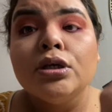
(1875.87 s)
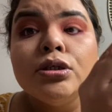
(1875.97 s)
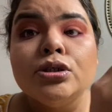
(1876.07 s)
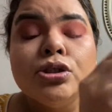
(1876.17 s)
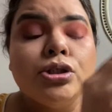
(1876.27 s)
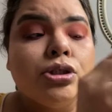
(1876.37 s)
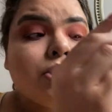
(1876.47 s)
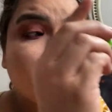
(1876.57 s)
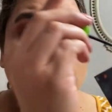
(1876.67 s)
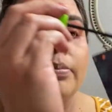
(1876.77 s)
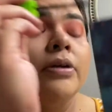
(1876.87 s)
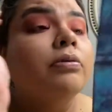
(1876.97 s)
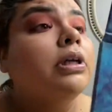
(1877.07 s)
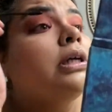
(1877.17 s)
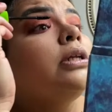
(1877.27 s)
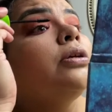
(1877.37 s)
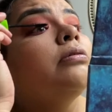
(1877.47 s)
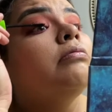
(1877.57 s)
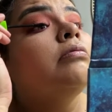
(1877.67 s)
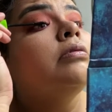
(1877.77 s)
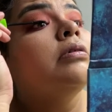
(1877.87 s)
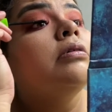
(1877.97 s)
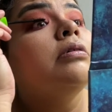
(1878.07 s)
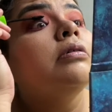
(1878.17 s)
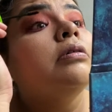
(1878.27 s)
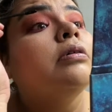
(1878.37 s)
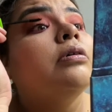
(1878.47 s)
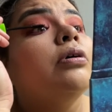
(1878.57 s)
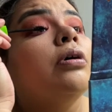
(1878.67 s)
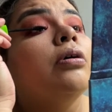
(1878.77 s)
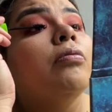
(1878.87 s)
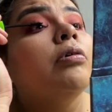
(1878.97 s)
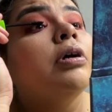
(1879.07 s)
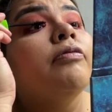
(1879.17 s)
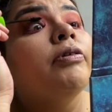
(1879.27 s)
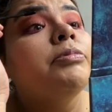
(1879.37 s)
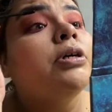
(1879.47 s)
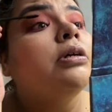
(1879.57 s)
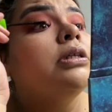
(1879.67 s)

stopping what I do, or if I'm talking